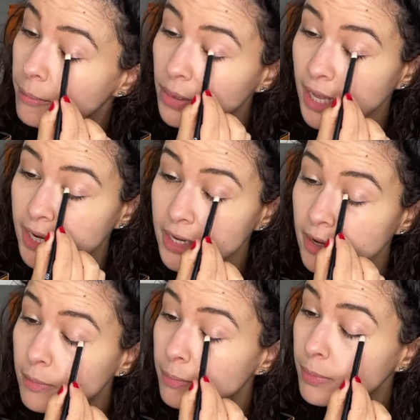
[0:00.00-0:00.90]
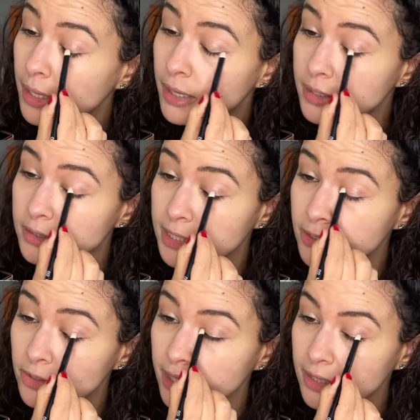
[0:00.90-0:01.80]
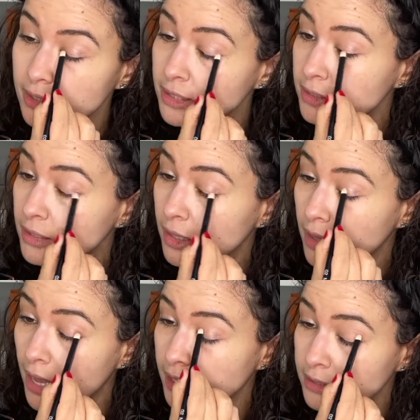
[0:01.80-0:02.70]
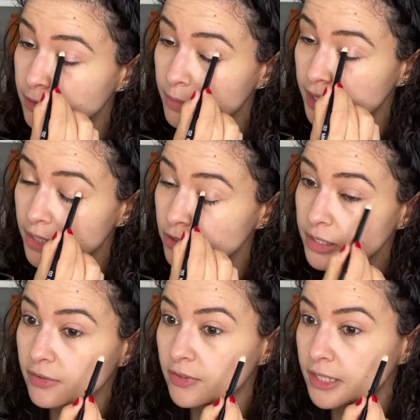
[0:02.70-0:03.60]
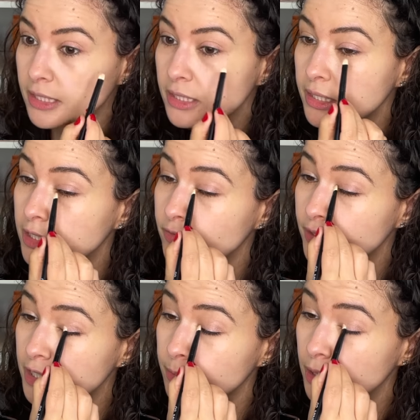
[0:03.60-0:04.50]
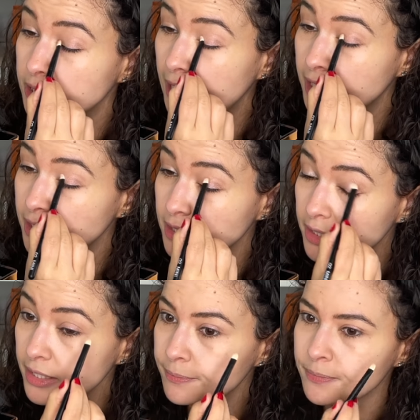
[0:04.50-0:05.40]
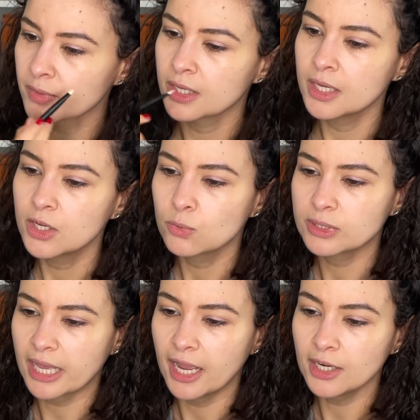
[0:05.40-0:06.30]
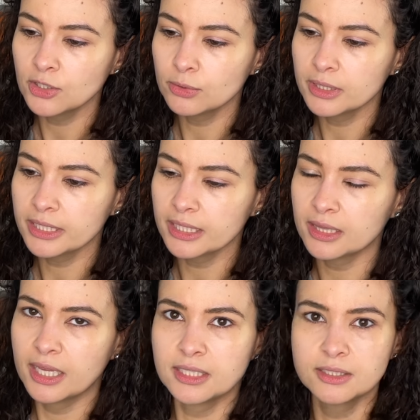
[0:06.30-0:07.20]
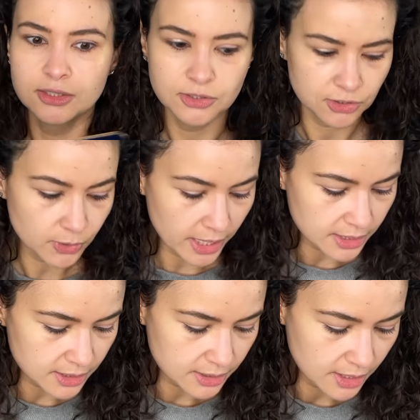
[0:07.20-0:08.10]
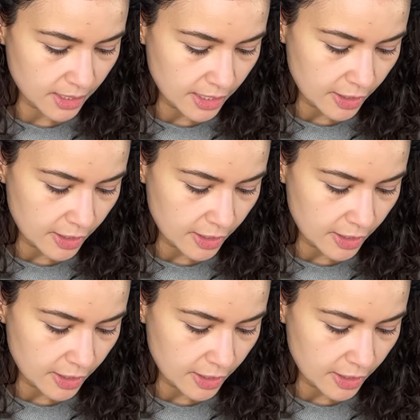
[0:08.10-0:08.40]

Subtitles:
planning a big dinner like this last minute, just very spontaneously, was actually less stress.